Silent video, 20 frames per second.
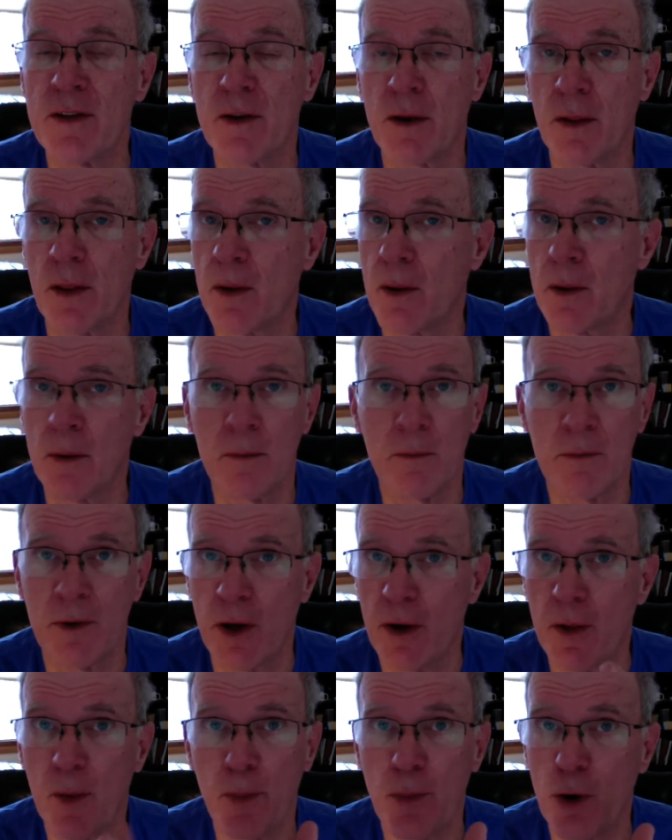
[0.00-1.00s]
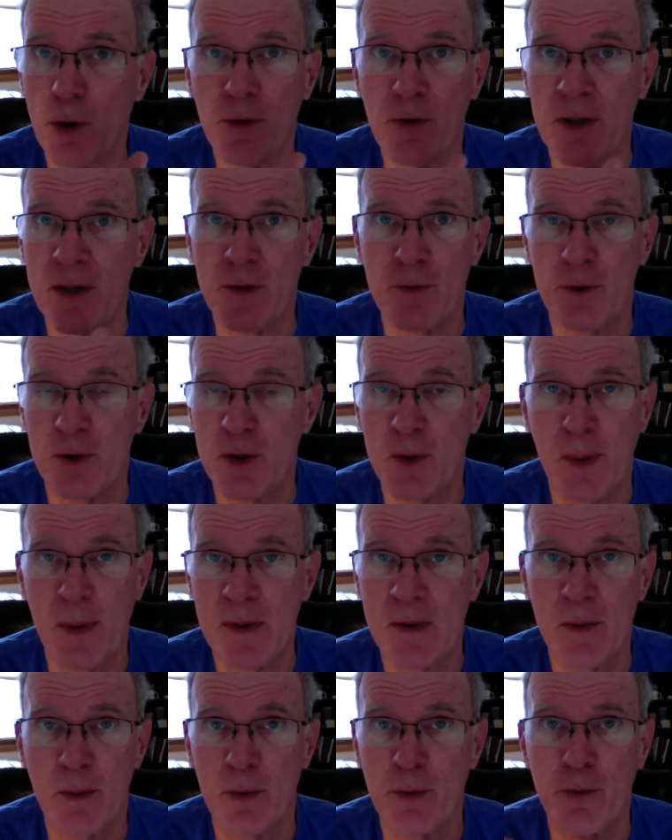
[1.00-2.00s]
Are the they're the proteins
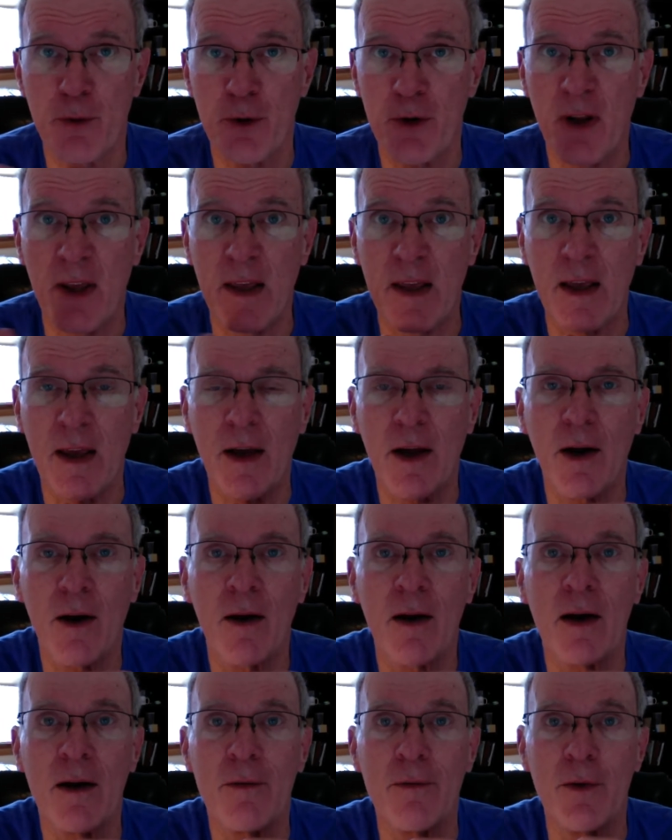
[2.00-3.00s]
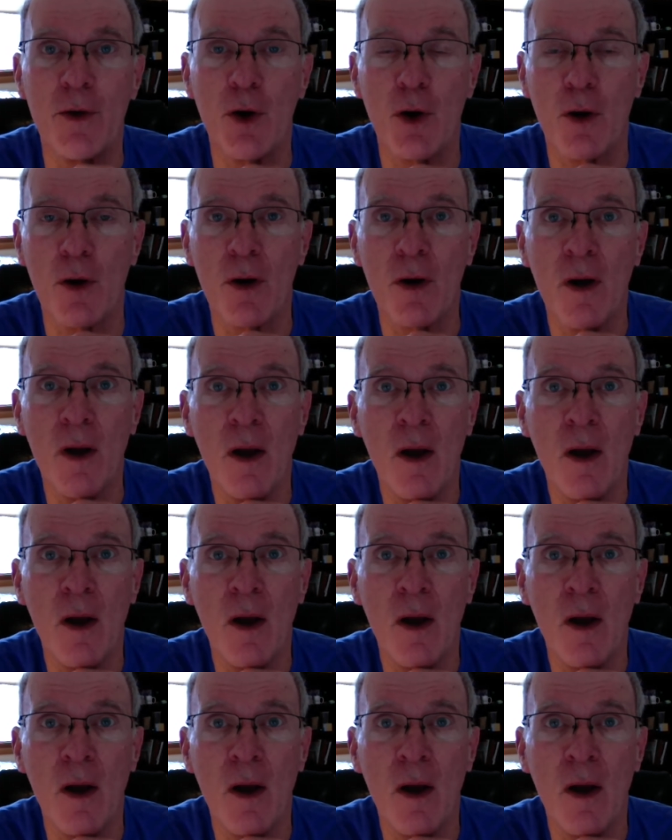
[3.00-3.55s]
responsible for taking care of your